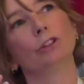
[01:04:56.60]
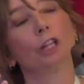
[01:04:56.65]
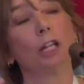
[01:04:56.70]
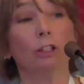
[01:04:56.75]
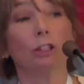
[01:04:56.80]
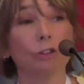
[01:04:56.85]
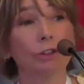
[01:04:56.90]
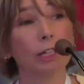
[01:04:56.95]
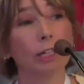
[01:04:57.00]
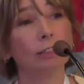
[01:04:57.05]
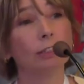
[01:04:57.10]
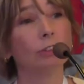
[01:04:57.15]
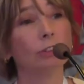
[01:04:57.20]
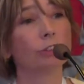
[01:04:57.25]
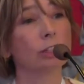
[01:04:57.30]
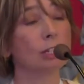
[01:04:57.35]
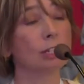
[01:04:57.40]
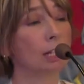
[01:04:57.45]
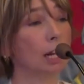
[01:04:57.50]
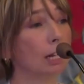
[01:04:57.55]

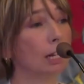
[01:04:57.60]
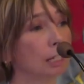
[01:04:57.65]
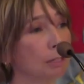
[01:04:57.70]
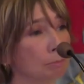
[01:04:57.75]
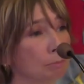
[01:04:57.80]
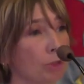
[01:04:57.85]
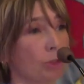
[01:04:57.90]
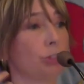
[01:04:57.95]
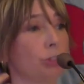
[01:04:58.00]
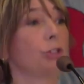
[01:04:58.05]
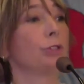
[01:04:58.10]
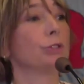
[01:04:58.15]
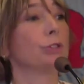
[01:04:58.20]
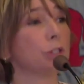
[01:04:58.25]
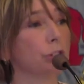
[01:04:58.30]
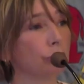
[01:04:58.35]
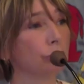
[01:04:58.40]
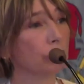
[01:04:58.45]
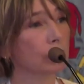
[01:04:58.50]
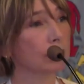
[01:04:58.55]
generating results,
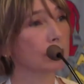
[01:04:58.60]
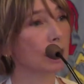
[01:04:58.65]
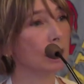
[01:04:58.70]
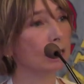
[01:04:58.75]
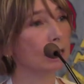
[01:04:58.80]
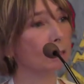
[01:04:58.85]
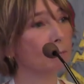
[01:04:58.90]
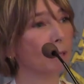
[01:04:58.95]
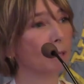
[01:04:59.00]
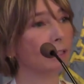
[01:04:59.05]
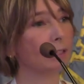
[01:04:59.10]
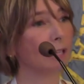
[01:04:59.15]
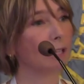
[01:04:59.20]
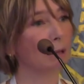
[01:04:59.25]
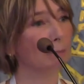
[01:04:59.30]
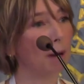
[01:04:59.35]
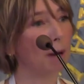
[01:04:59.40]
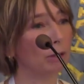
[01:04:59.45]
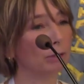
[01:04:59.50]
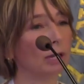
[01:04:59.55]
producing results, but
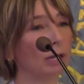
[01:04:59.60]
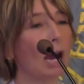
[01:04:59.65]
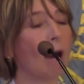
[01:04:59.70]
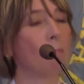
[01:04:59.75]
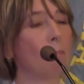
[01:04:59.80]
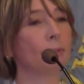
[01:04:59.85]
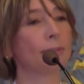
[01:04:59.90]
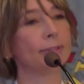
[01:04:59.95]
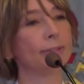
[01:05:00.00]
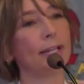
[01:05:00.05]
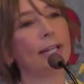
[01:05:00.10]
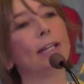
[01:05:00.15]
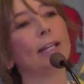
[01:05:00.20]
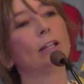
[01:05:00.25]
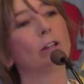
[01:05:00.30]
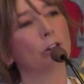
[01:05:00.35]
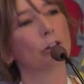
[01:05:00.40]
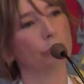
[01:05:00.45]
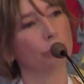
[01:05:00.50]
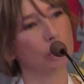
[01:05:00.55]
about
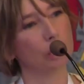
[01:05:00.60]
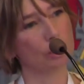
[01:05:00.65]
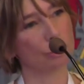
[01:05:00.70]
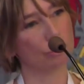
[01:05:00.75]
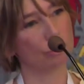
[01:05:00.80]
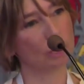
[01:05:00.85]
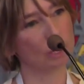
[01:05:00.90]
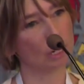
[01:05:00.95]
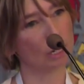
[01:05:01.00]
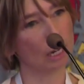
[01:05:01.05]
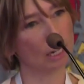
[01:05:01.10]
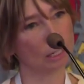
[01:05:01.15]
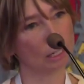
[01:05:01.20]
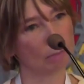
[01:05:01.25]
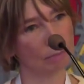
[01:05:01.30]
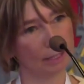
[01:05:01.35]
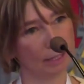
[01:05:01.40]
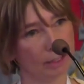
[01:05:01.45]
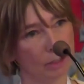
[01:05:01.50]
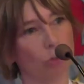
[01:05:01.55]
uptake of these
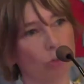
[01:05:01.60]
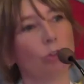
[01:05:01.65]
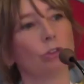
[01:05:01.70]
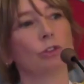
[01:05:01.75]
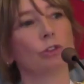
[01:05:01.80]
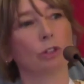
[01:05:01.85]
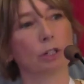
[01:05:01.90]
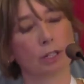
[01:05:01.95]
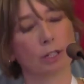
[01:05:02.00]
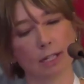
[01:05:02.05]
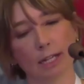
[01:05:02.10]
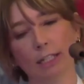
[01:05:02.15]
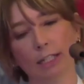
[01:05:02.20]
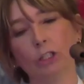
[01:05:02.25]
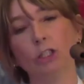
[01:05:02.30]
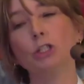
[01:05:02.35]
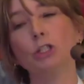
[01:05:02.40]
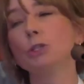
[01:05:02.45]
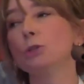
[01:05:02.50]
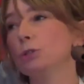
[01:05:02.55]
results by the others
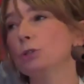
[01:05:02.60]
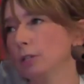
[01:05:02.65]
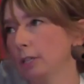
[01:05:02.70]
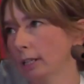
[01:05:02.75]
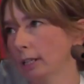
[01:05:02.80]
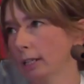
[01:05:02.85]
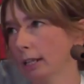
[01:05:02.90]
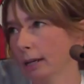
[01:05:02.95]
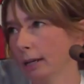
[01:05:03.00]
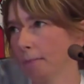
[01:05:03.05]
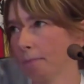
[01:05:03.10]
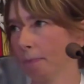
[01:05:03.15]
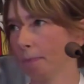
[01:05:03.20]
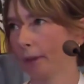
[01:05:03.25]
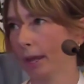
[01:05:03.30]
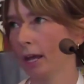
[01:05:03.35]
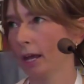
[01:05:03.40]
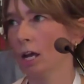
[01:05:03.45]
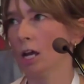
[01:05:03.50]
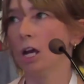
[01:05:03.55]
and using them.
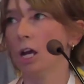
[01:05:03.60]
